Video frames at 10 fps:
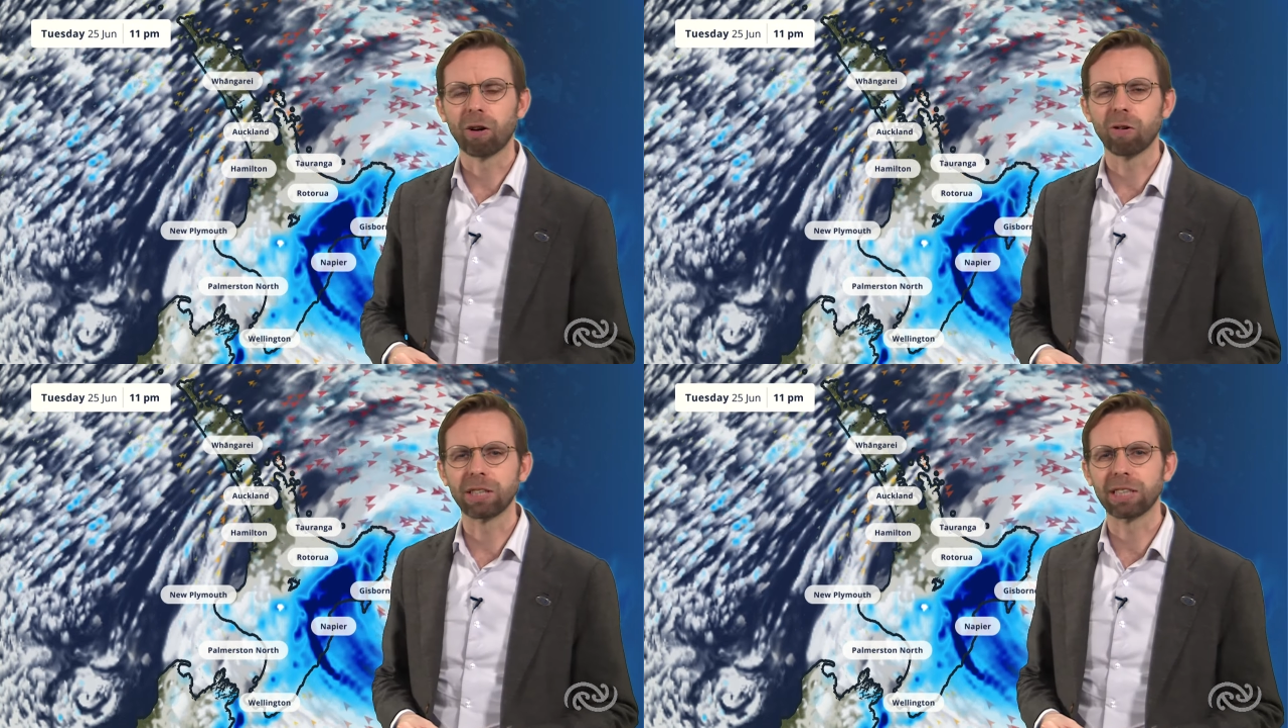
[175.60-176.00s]

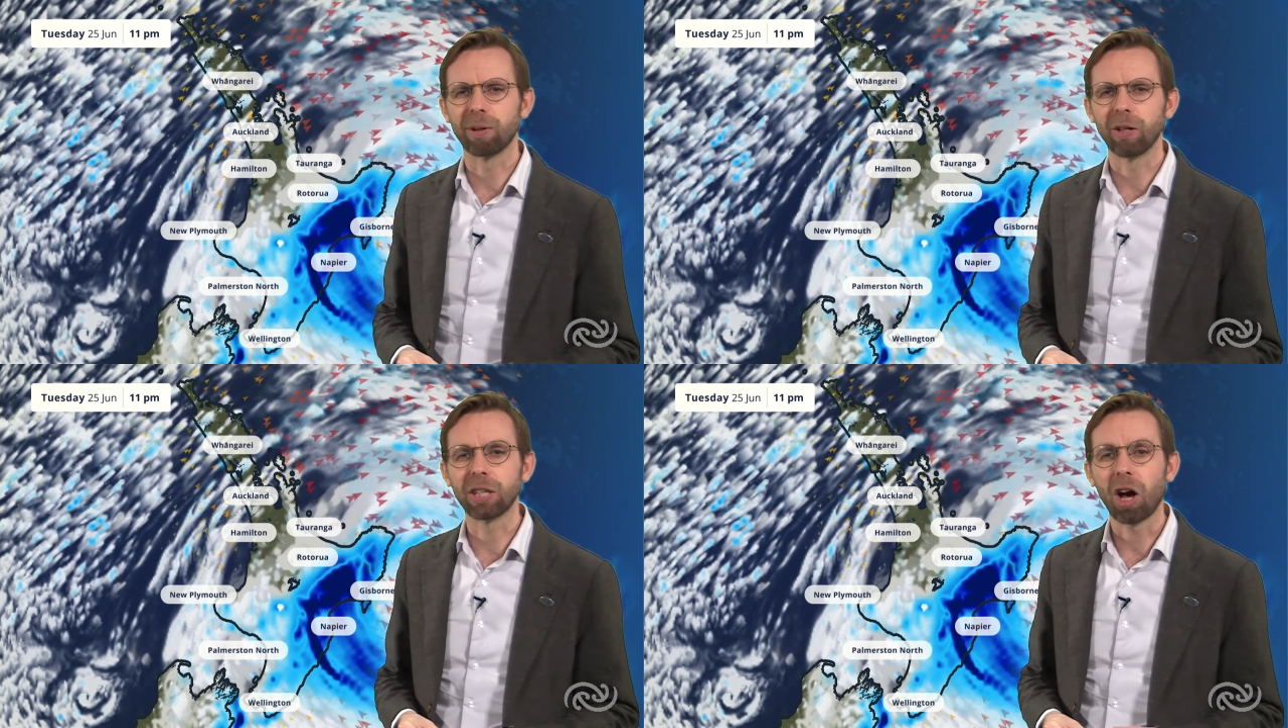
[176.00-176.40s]
across
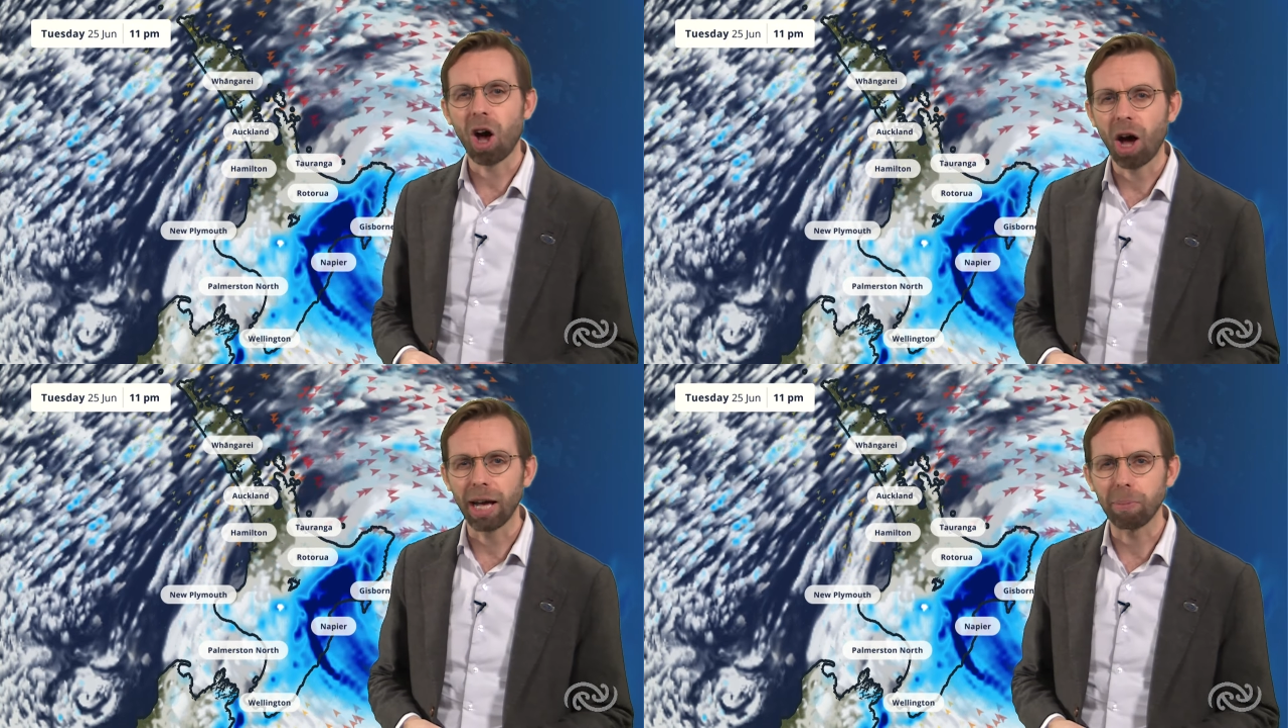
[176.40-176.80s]
some of those
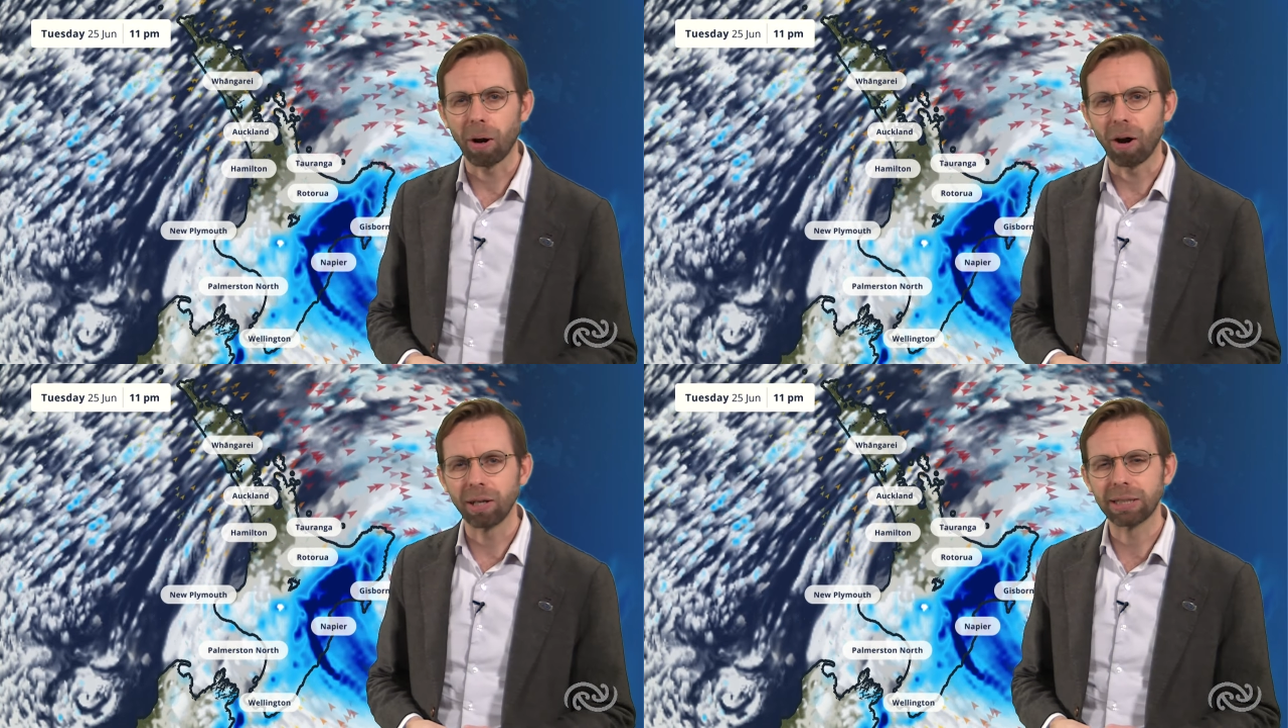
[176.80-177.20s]
higher
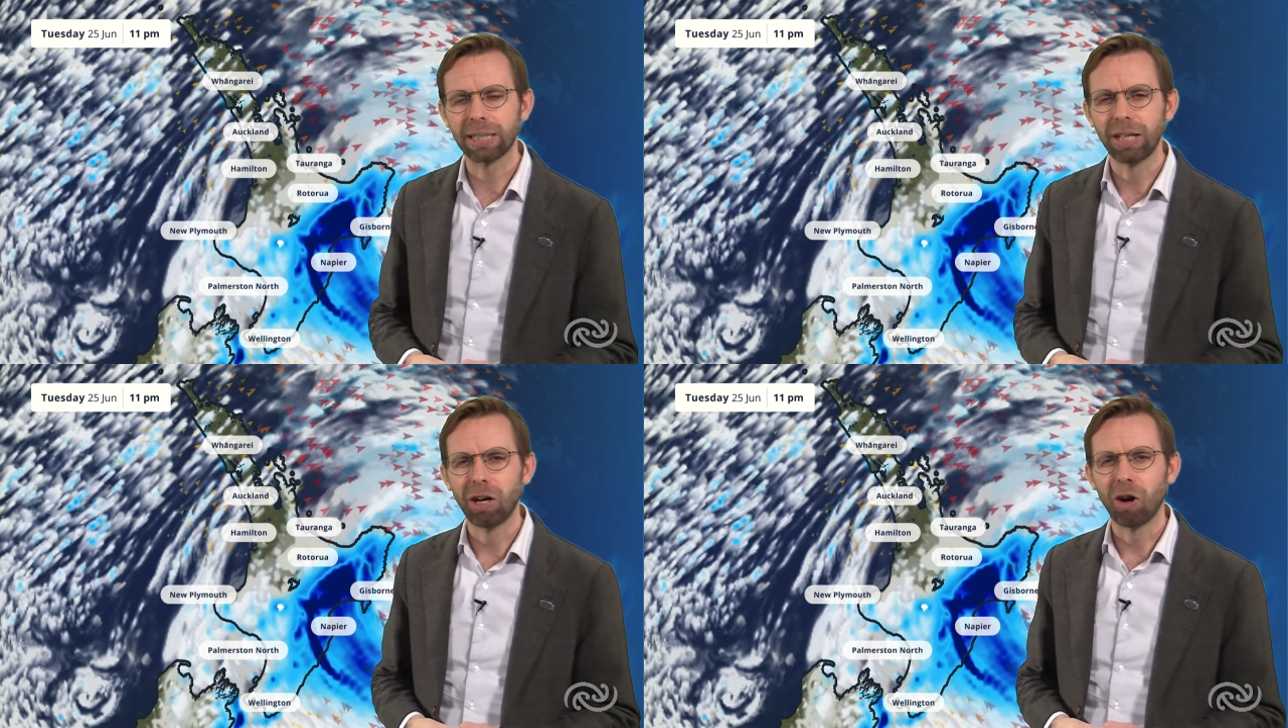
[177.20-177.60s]
parts